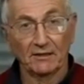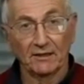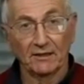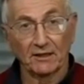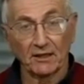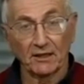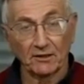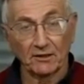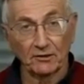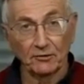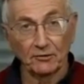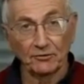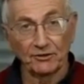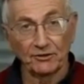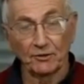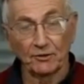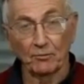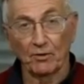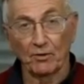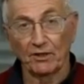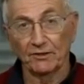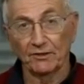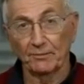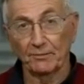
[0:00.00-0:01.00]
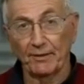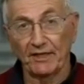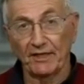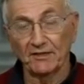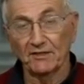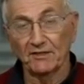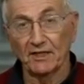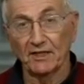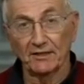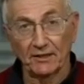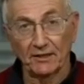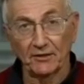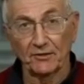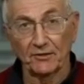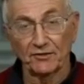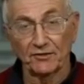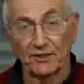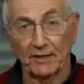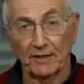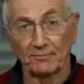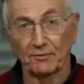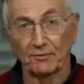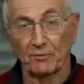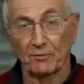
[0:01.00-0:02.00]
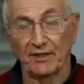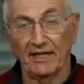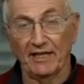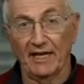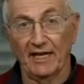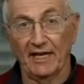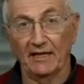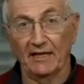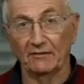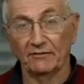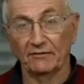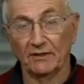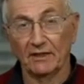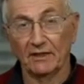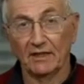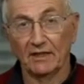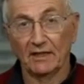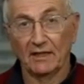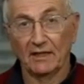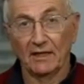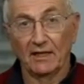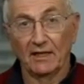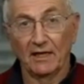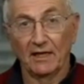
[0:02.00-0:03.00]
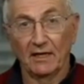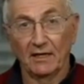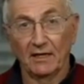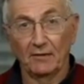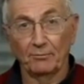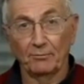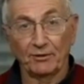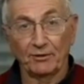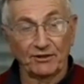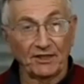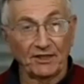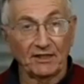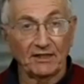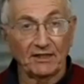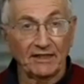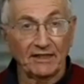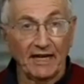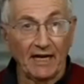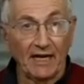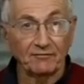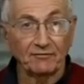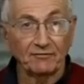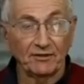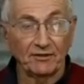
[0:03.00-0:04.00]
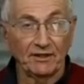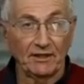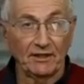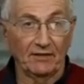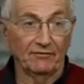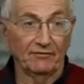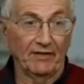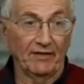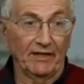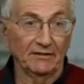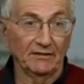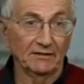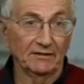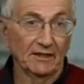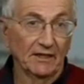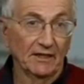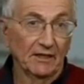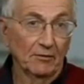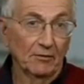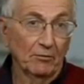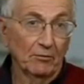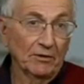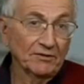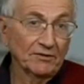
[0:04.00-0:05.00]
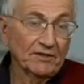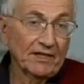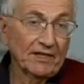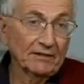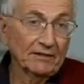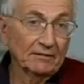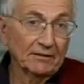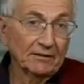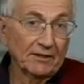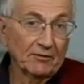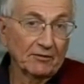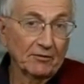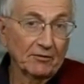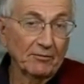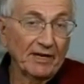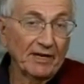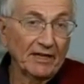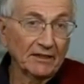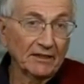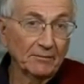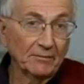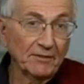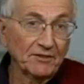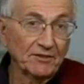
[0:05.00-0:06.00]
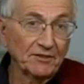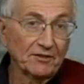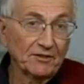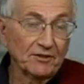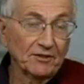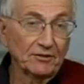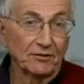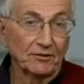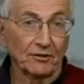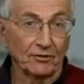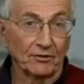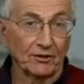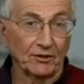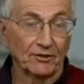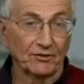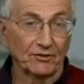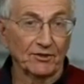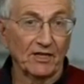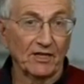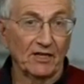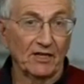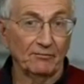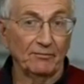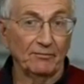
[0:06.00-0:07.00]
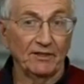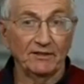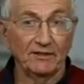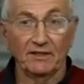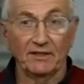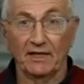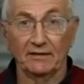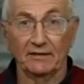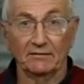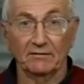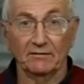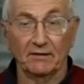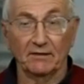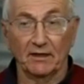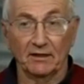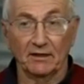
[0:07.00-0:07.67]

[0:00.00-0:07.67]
The conclusion was, based on intercepts we have, particularly after the event, was that there were elements of the Turkish government that